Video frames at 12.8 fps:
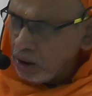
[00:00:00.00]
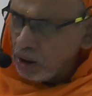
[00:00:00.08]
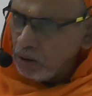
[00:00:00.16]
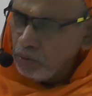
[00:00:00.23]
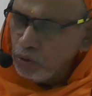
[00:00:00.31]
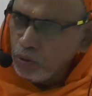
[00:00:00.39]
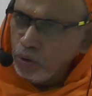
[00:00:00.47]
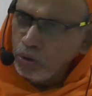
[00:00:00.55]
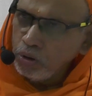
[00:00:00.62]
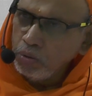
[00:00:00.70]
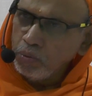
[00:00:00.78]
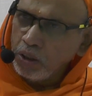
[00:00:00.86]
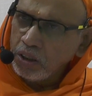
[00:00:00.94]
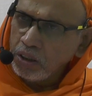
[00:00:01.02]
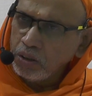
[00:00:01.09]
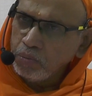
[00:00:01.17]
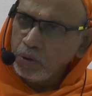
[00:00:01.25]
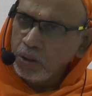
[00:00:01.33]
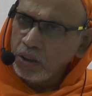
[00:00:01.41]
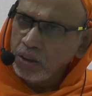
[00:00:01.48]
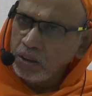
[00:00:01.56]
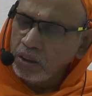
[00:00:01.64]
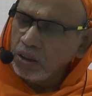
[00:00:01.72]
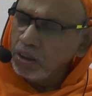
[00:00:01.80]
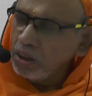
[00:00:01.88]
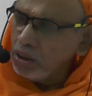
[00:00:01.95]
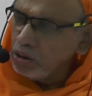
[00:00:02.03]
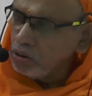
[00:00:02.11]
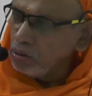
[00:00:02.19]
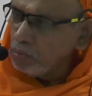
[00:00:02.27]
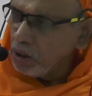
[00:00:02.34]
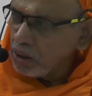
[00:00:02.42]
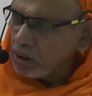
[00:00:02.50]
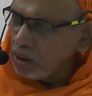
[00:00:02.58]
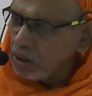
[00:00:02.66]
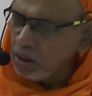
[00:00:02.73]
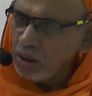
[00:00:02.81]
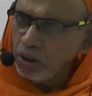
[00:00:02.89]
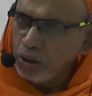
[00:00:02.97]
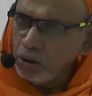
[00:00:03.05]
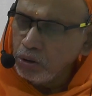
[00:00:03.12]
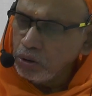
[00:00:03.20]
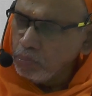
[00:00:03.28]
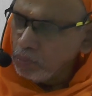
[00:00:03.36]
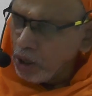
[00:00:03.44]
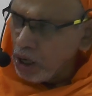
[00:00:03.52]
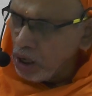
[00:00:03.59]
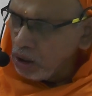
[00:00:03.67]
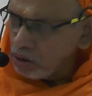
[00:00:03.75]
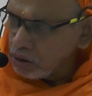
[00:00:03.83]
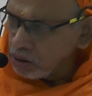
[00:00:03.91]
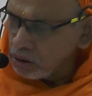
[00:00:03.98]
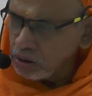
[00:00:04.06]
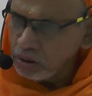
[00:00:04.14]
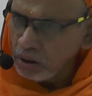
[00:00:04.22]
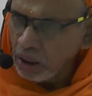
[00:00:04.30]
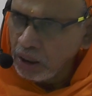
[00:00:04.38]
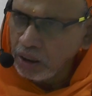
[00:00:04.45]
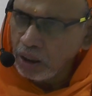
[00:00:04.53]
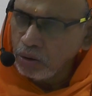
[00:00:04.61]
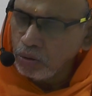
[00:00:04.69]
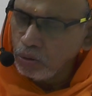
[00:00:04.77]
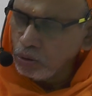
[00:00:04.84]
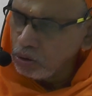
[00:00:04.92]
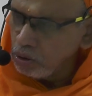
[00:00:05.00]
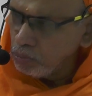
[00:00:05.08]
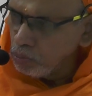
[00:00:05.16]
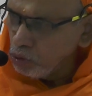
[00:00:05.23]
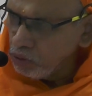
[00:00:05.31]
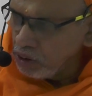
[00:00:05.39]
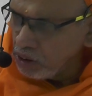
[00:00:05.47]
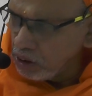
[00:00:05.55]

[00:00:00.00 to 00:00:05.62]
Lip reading: If you go to the marketplace and then into the market and into the malls and then go to the movie